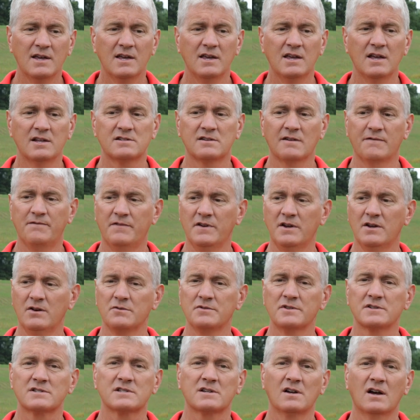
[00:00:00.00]
It's a
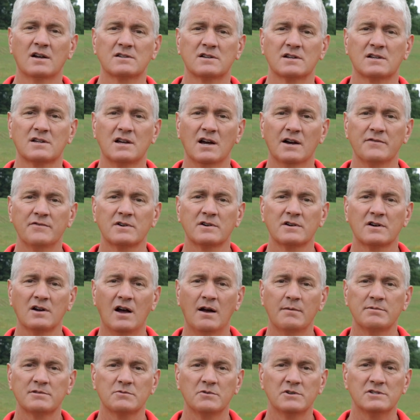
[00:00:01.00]
field that's got the cover
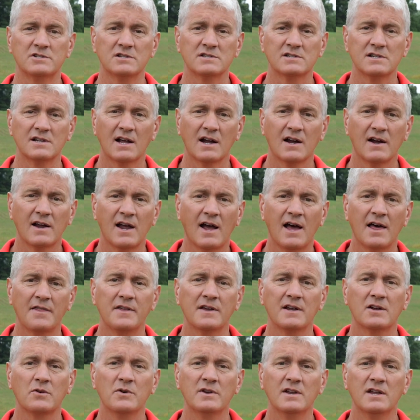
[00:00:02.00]
crops, which is an area I
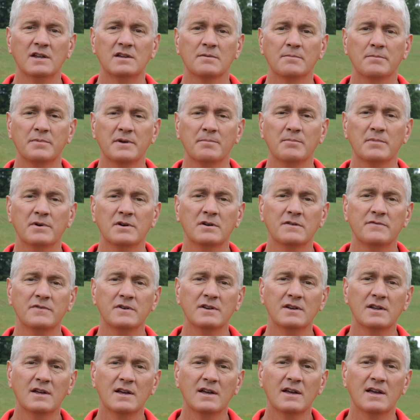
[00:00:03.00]
think we need to be
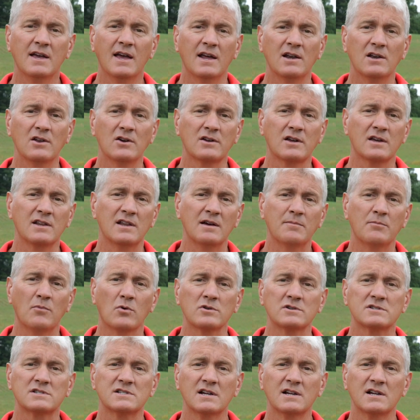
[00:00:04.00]
moving and looking at
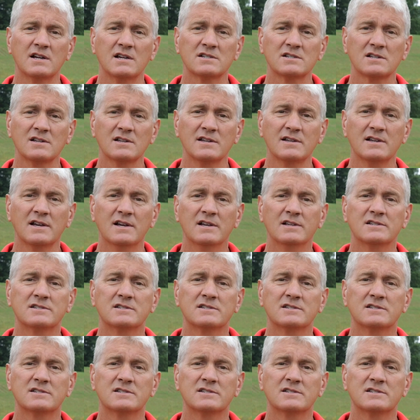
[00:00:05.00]
more seriously.